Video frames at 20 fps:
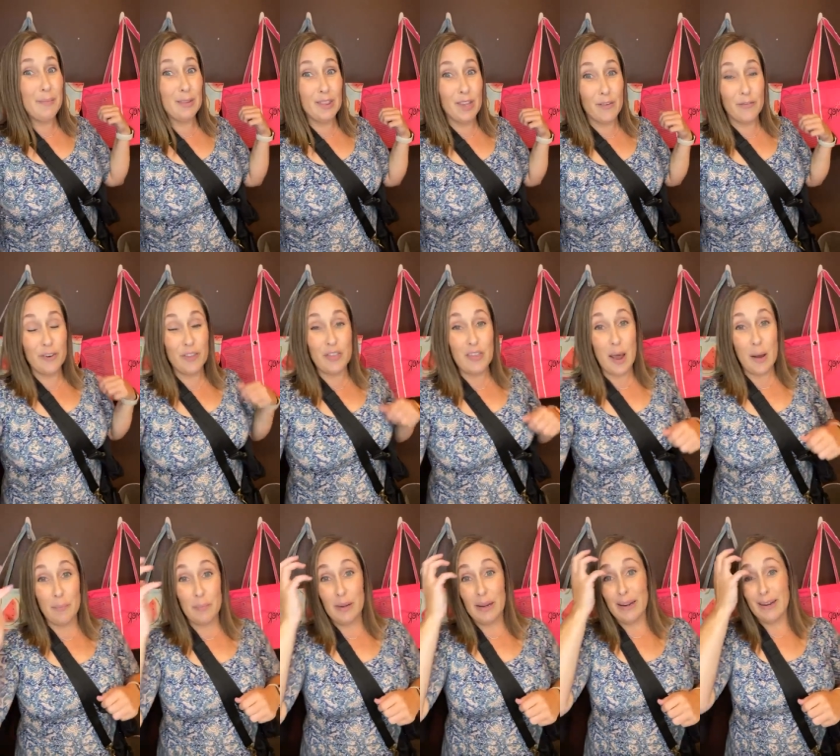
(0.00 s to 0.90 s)
I'm in love with
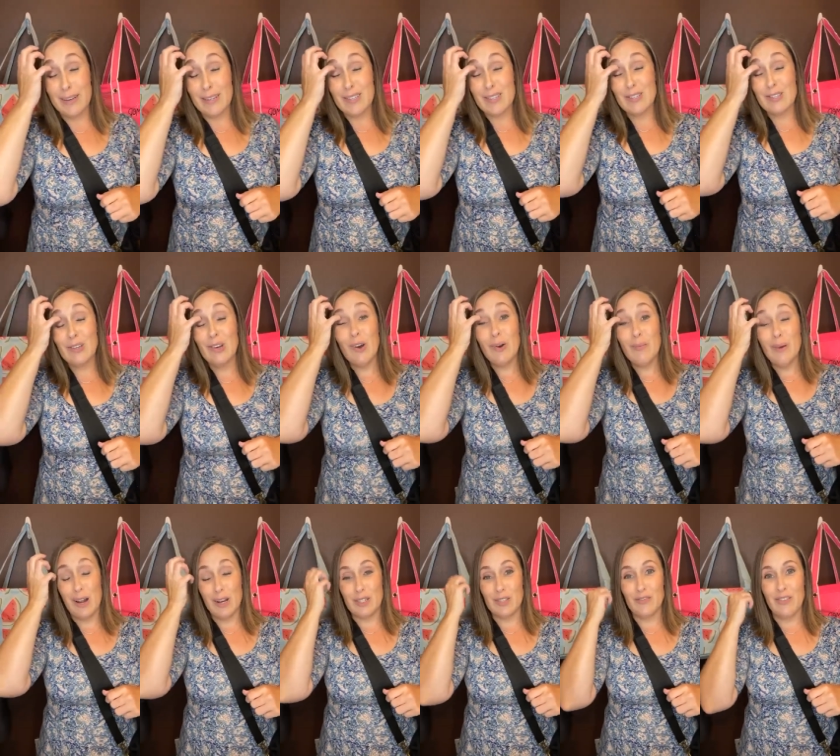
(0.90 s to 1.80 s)
that pink.
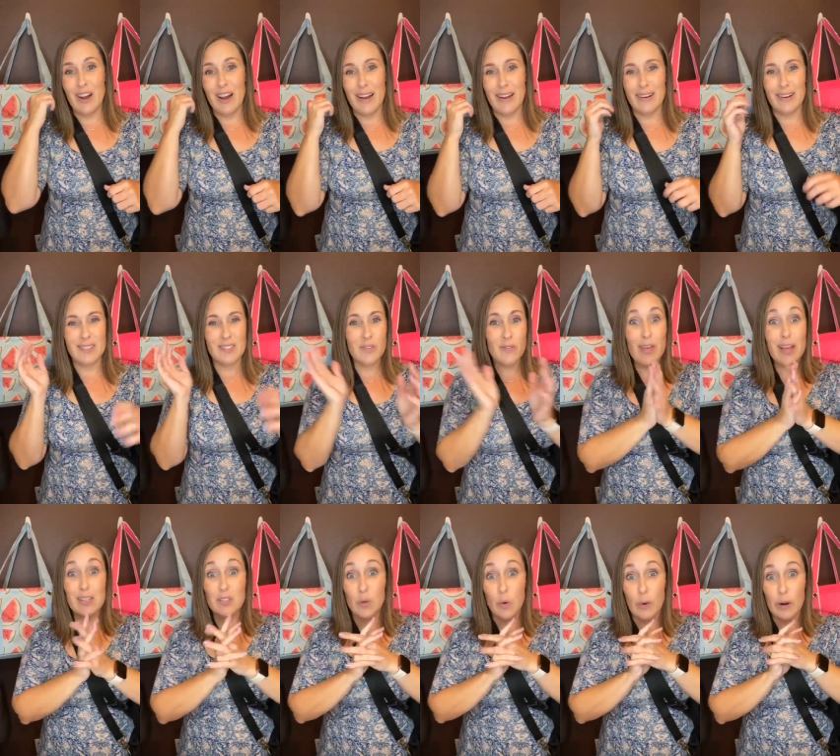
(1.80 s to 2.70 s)
So much fun.
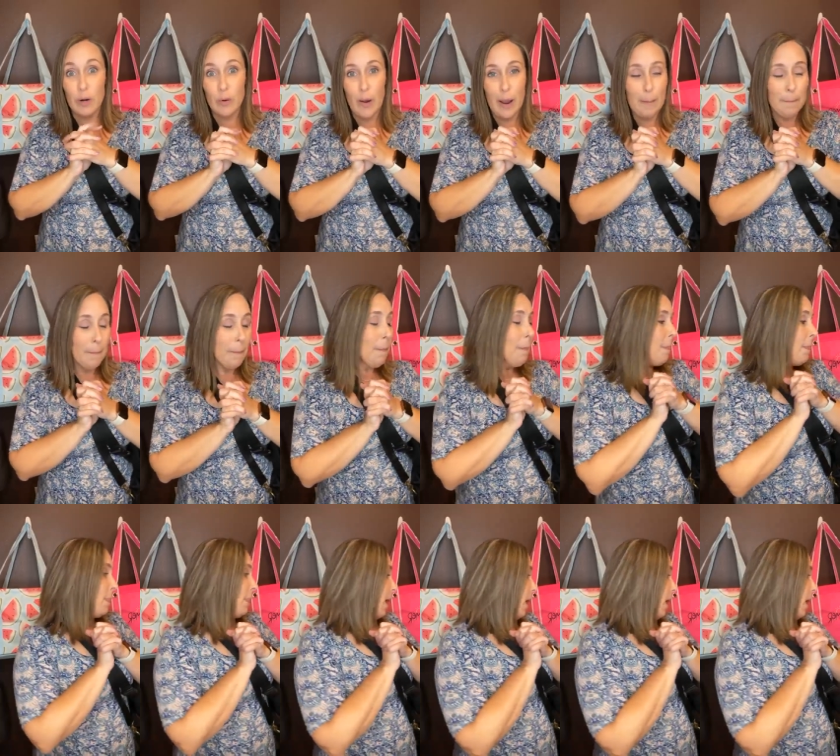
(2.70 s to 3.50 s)
So that's going away.